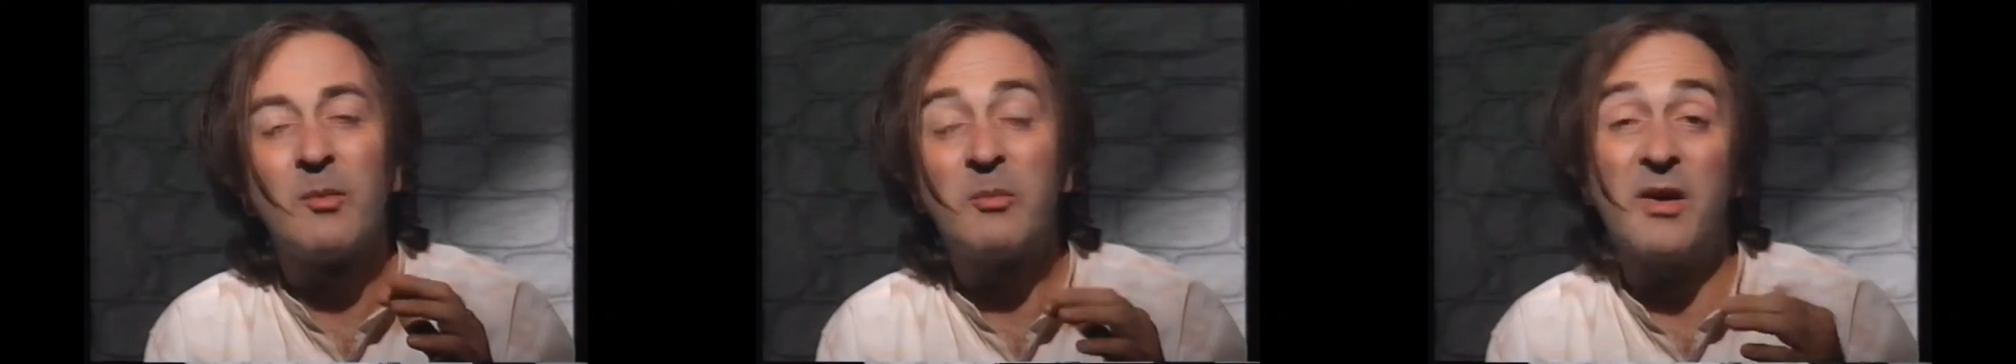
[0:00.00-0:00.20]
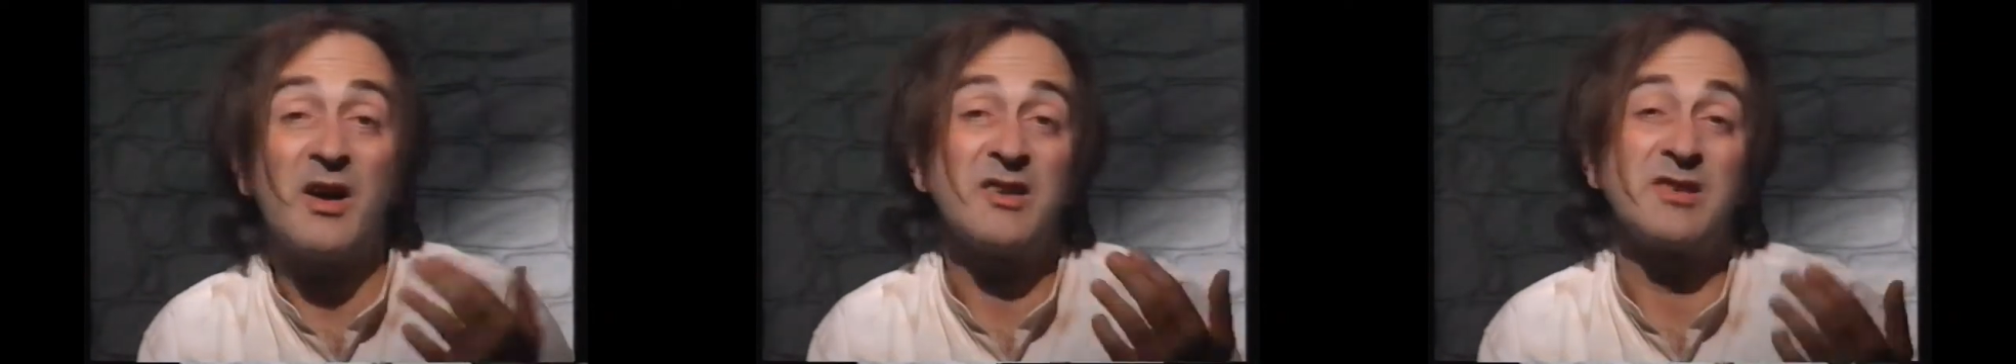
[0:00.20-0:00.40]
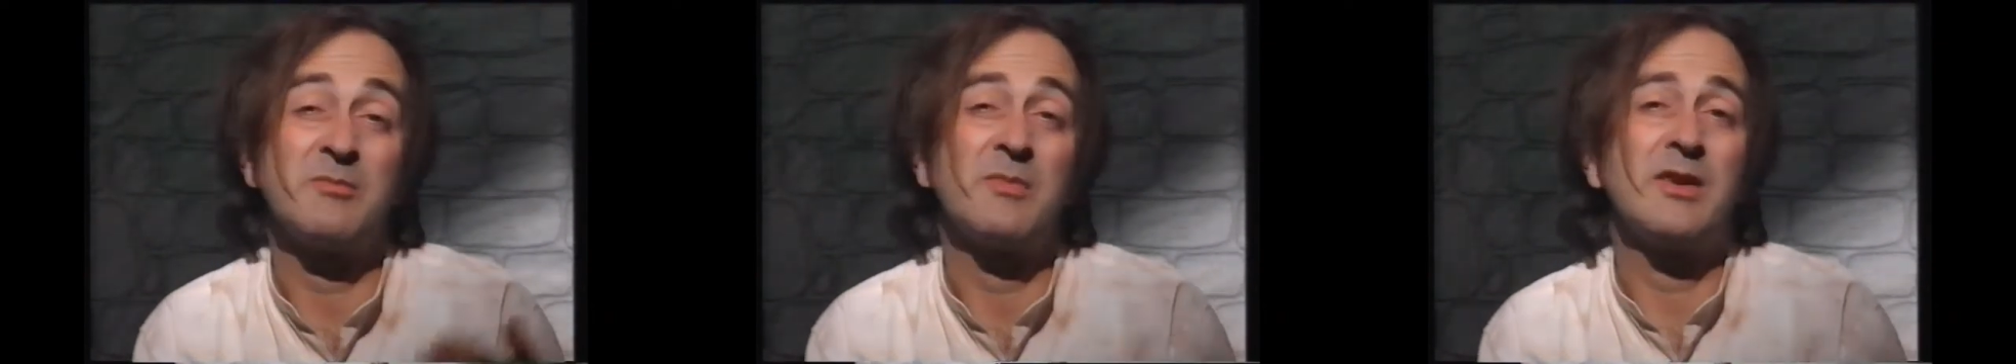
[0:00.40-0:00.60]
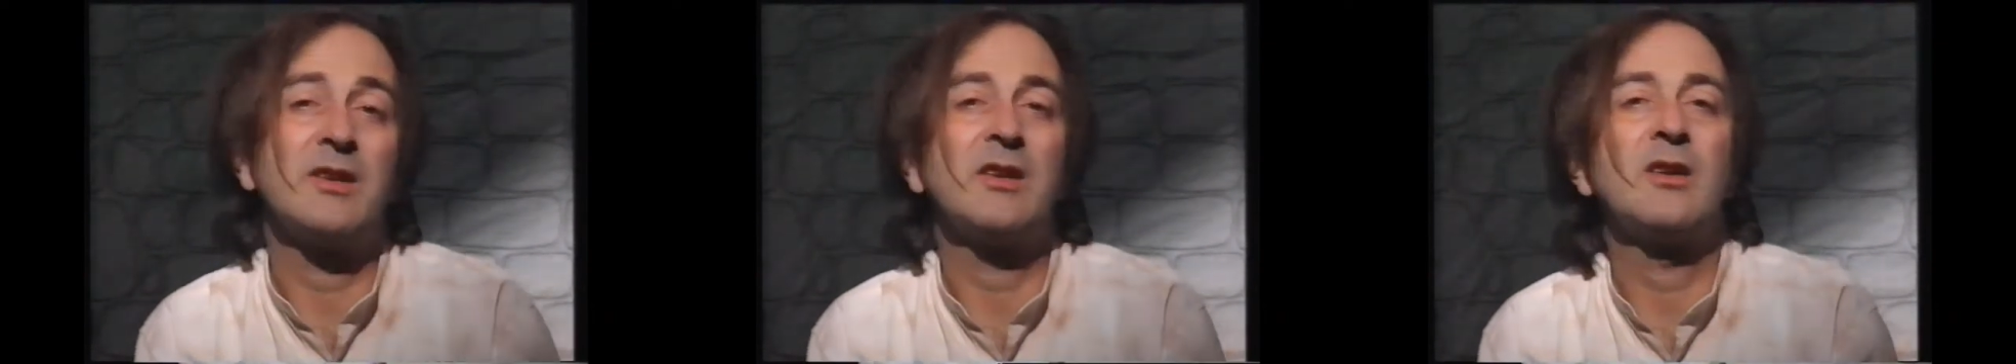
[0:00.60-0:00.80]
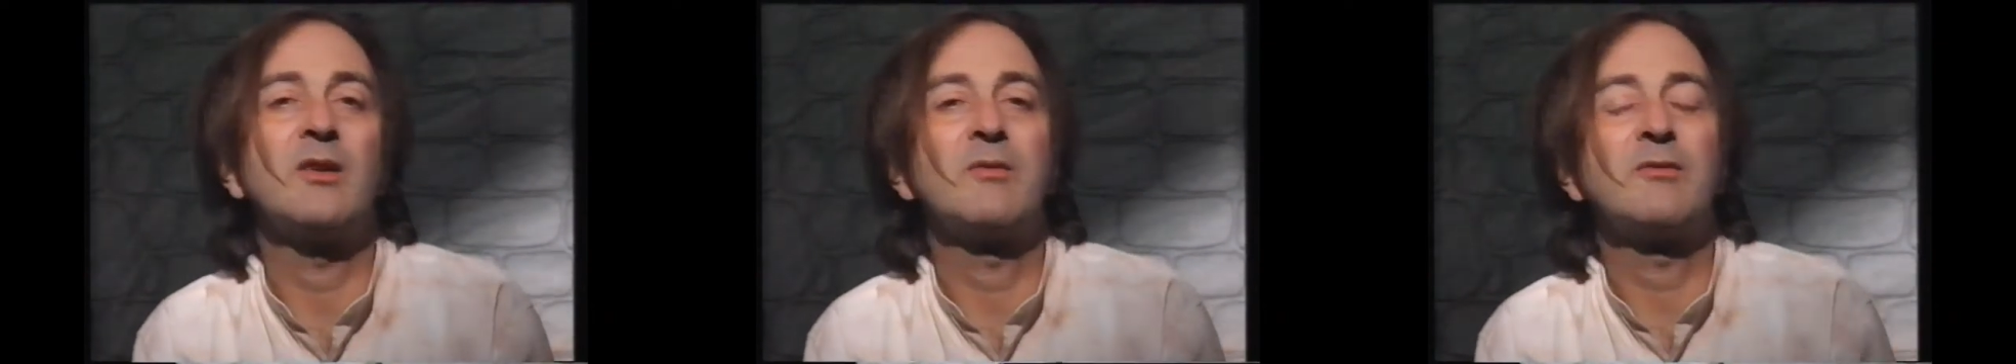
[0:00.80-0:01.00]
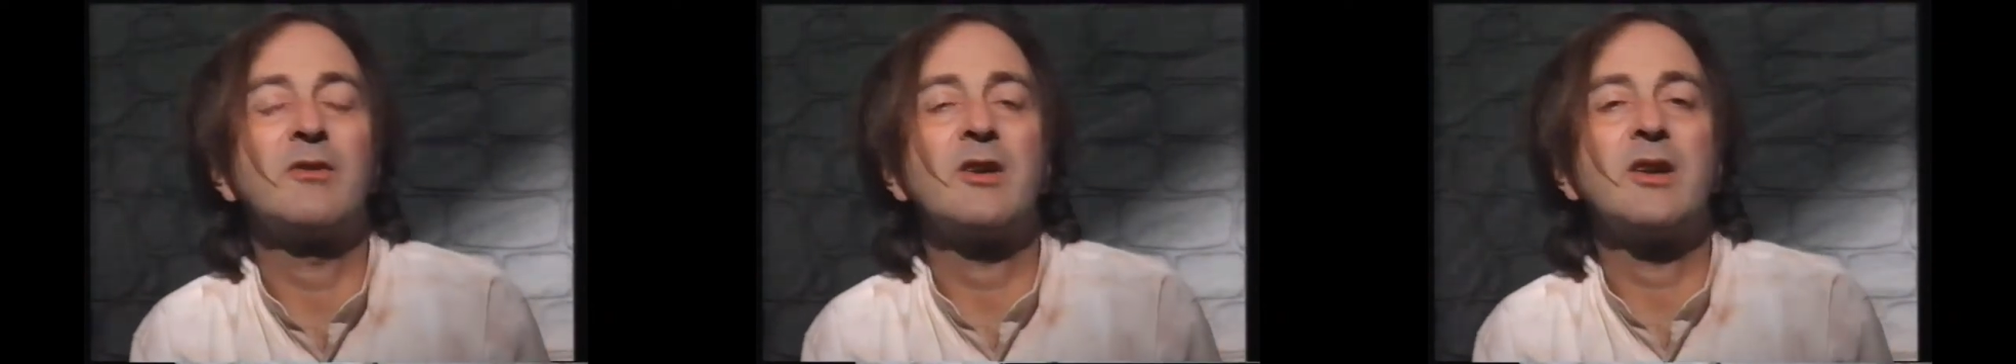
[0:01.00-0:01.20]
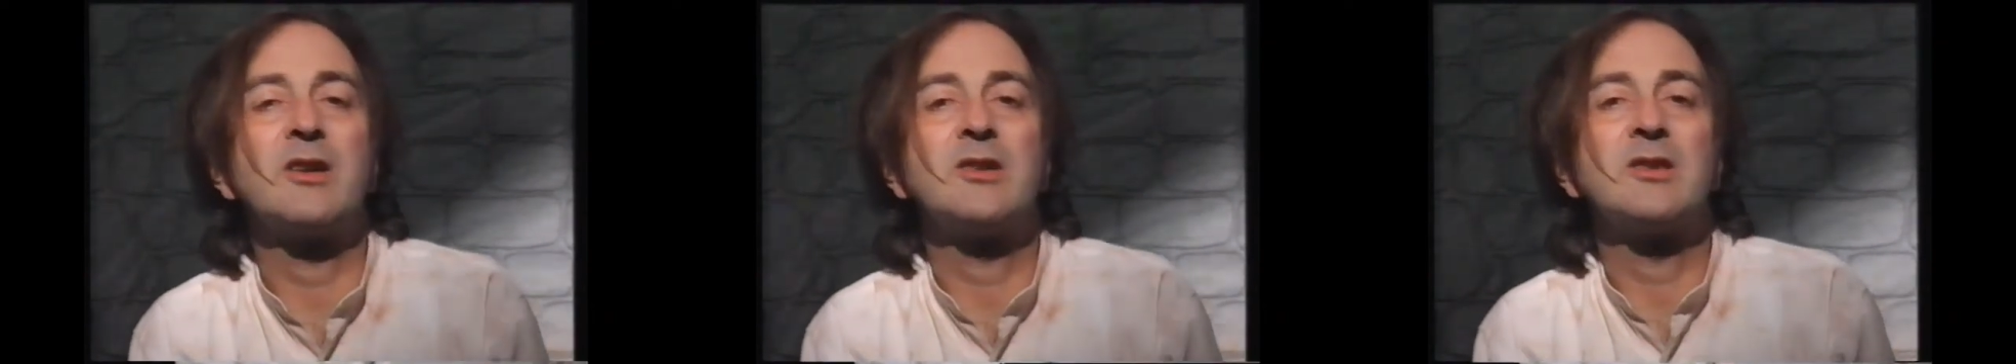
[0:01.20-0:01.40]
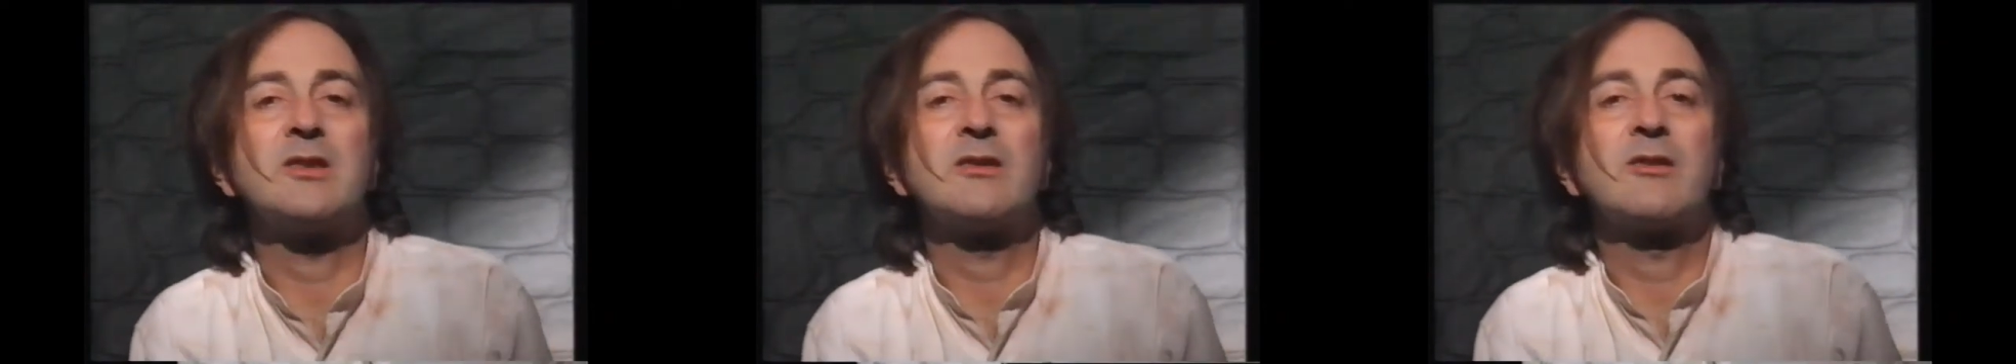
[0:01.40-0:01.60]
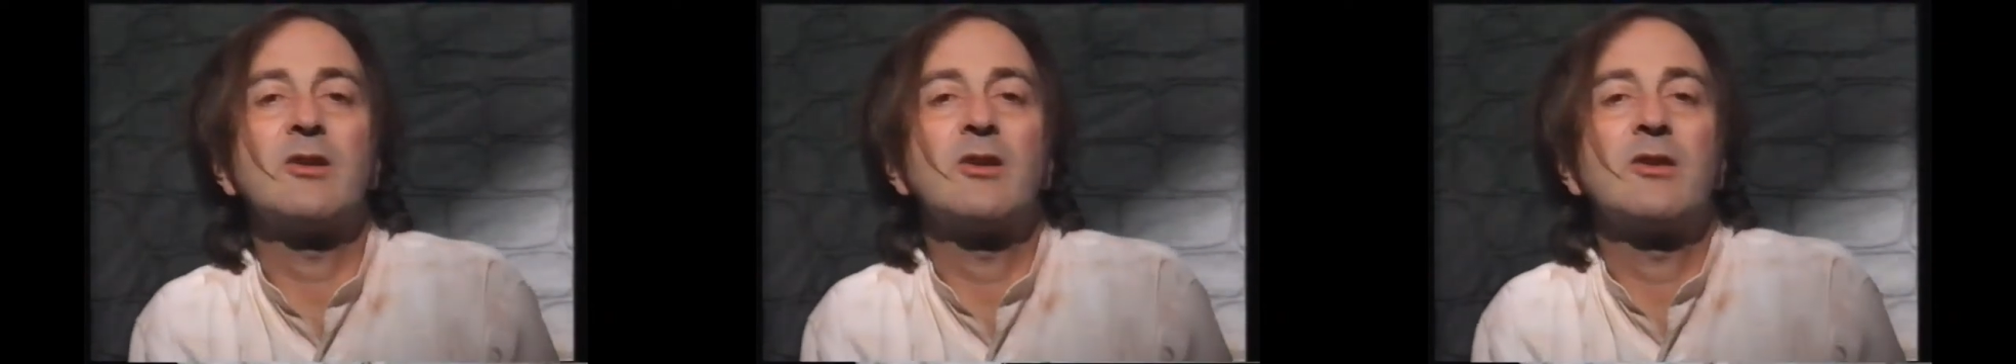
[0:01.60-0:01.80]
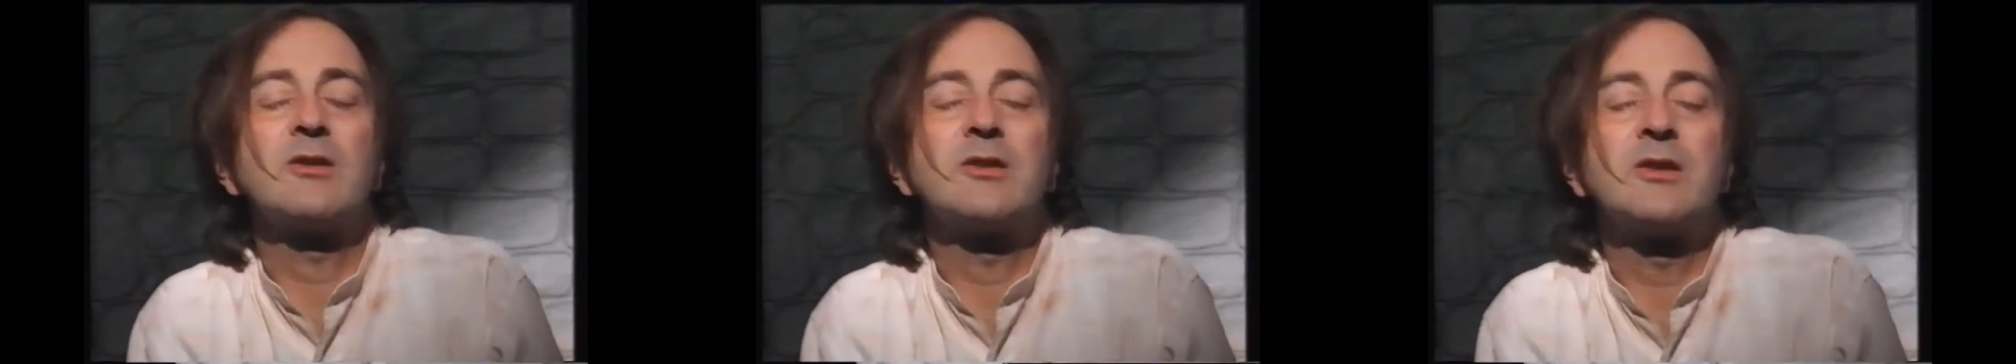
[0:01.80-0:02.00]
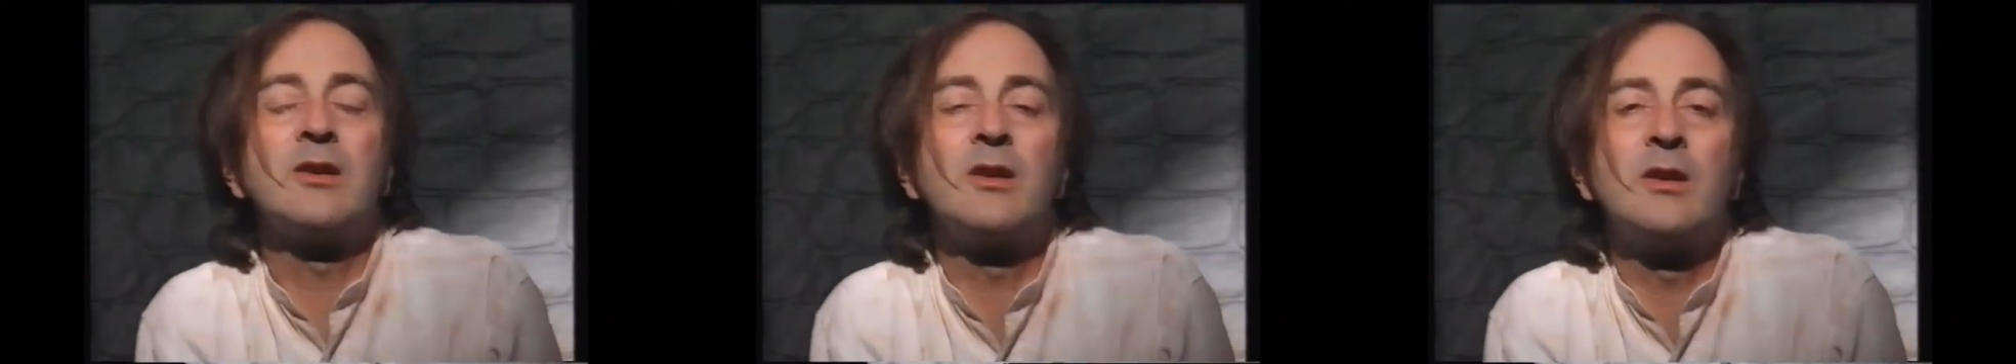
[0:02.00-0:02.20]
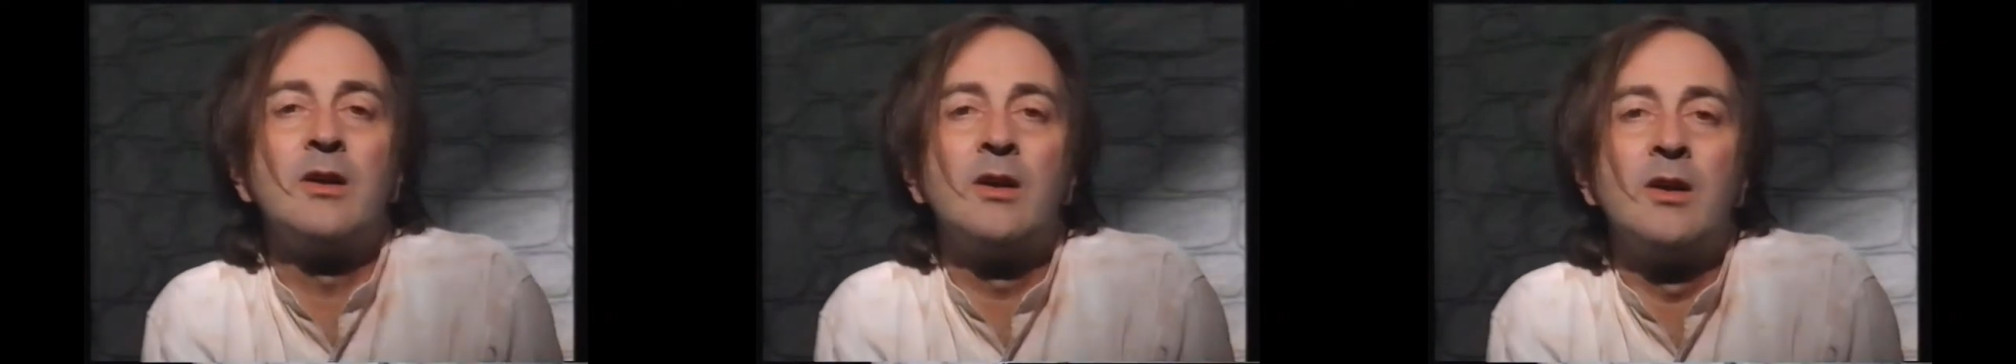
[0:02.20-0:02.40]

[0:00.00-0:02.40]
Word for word: Part of me had known for ages, of course.